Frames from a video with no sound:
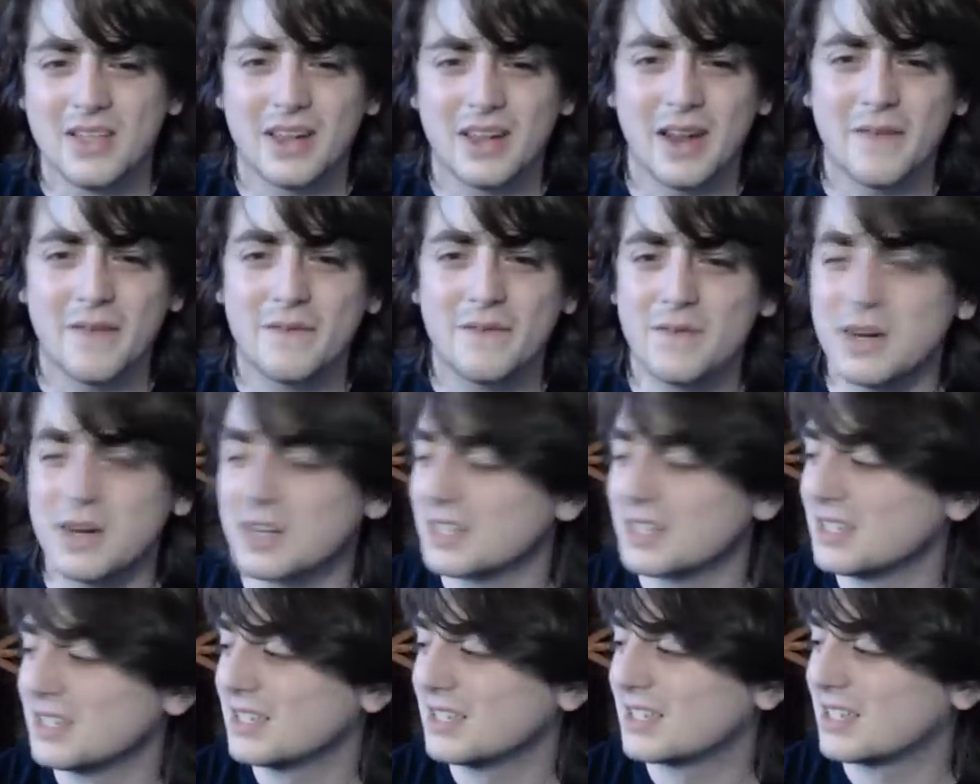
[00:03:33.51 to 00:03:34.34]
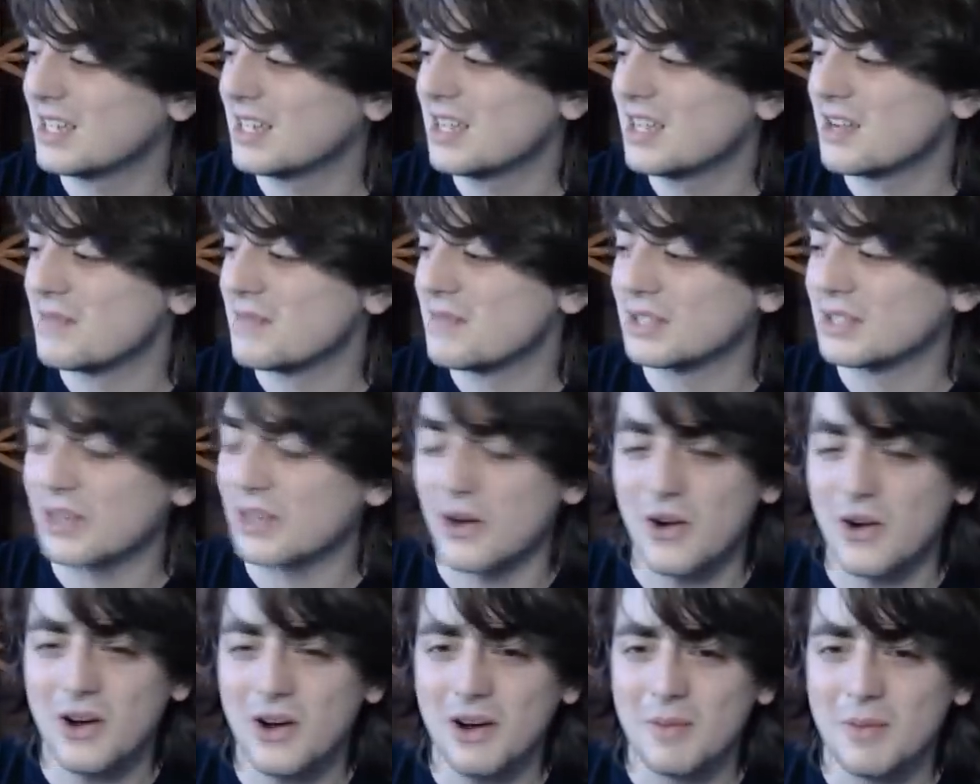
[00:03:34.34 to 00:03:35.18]
that I fucking see him. He's
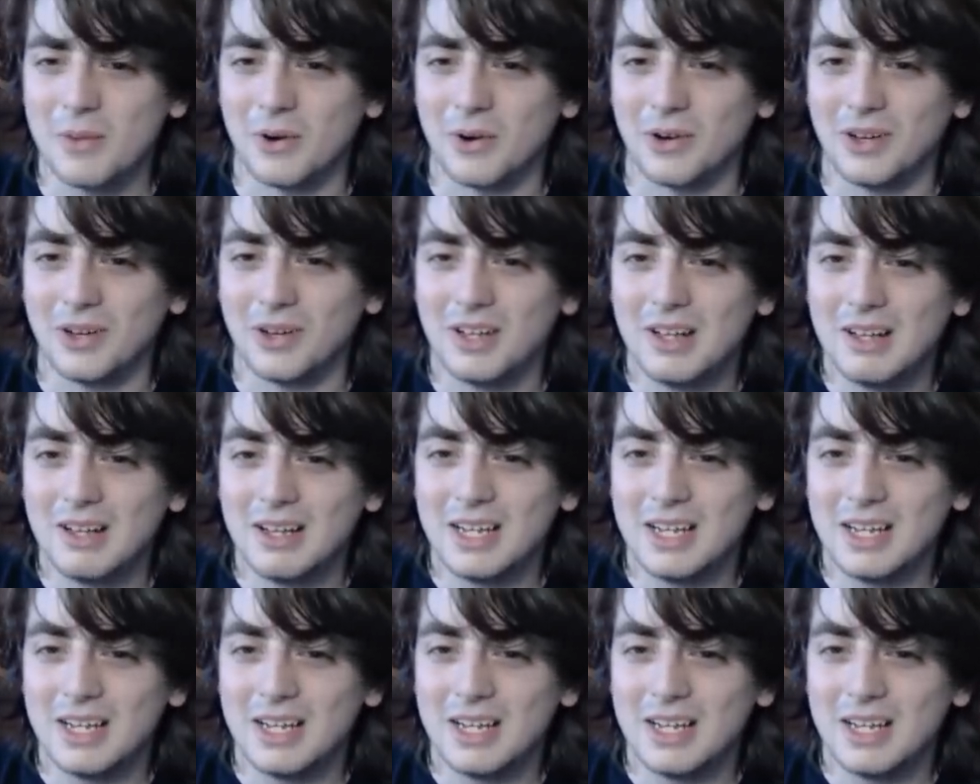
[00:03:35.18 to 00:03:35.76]
horrible.